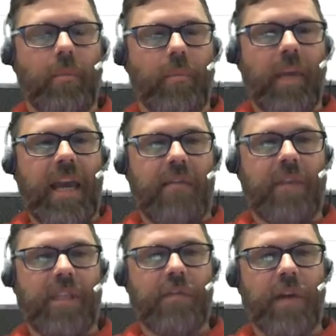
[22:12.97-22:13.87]
We have
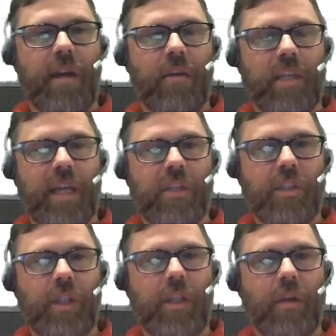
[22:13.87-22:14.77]
these files
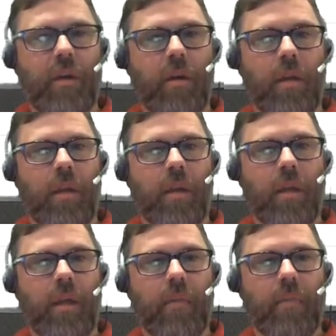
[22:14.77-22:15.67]
actually on
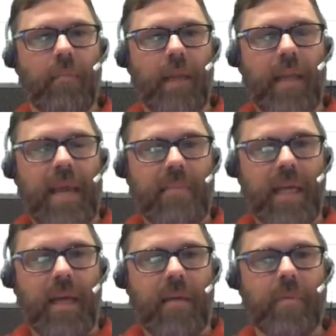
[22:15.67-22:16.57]
my
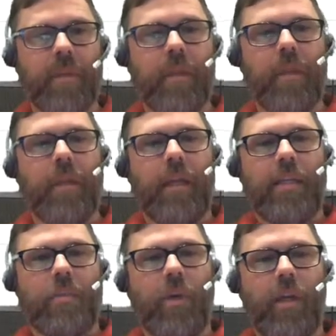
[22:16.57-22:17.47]
laptop
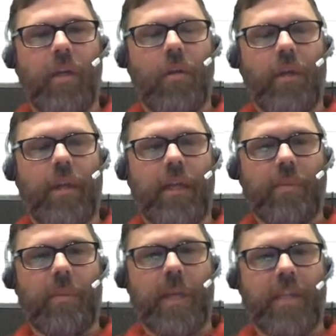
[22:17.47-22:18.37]
as well, and
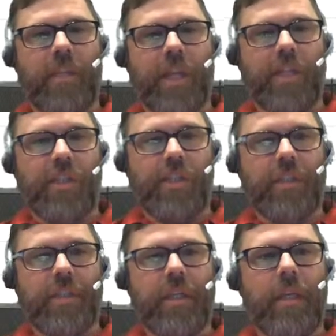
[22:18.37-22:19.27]
as we make
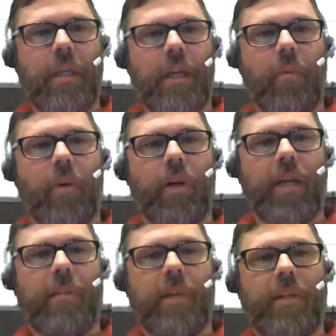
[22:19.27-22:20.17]
changes, we're going
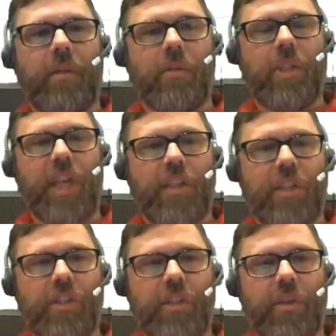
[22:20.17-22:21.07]
to commit those
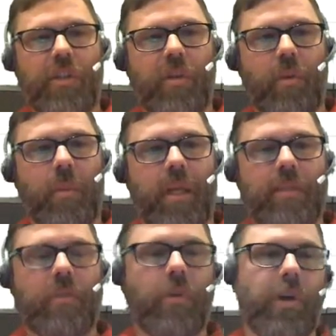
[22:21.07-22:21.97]
changes, into the
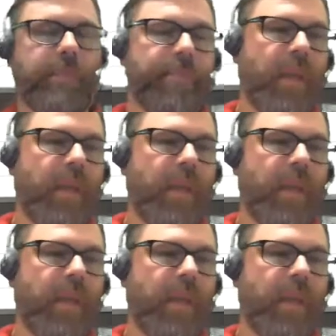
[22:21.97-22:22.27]
repository.